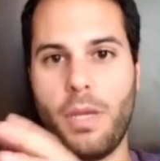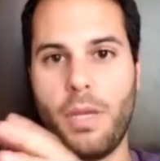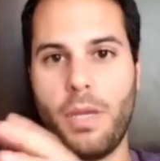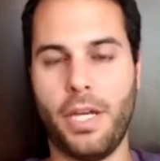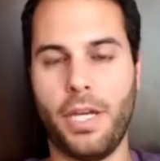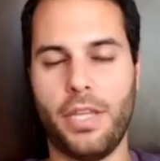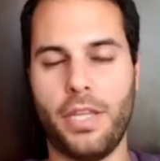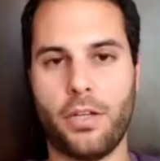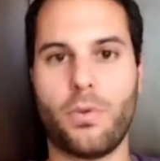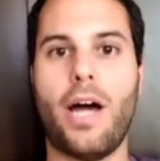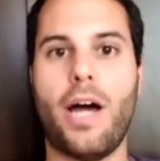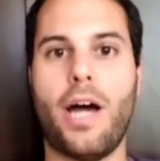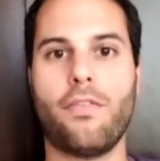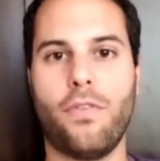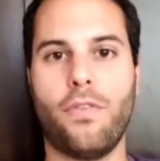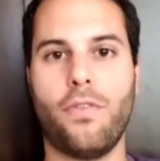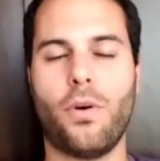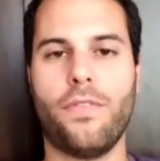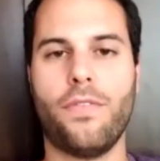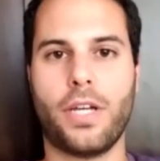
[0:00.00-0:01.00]
maybe on the ground
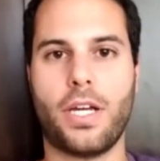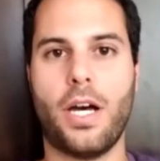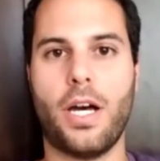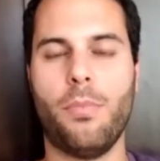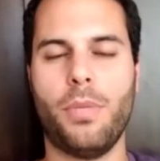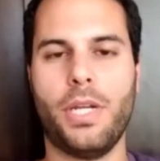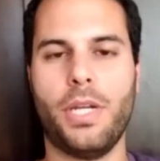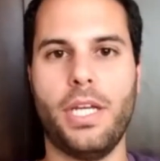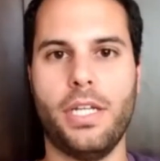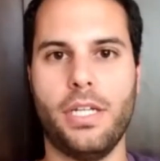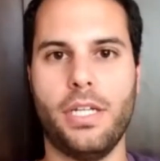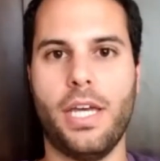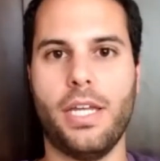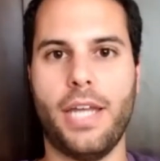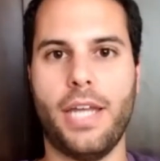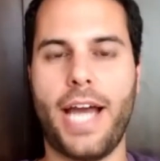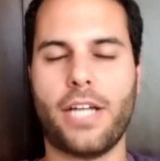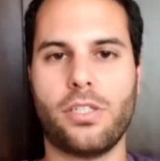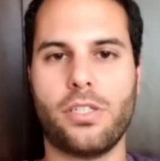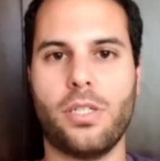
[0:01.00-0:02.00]
floor of the company
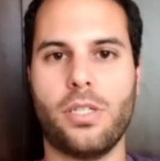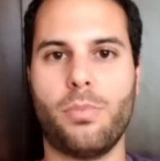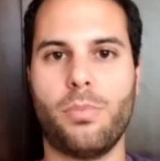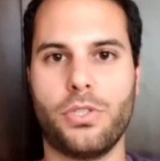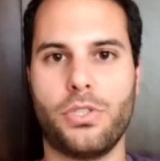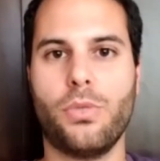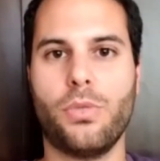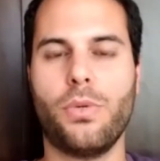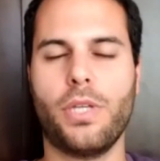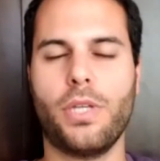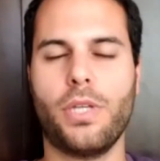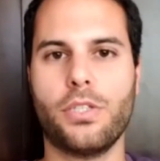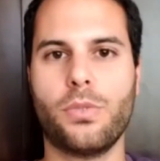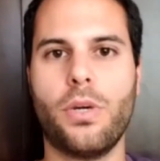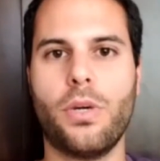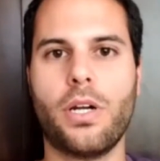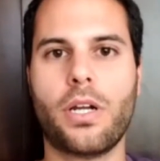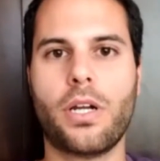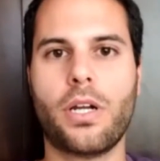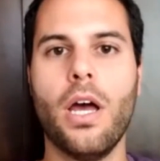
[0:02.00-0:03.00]
and actually pursuing
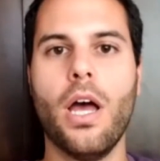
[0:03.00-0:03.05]
this work,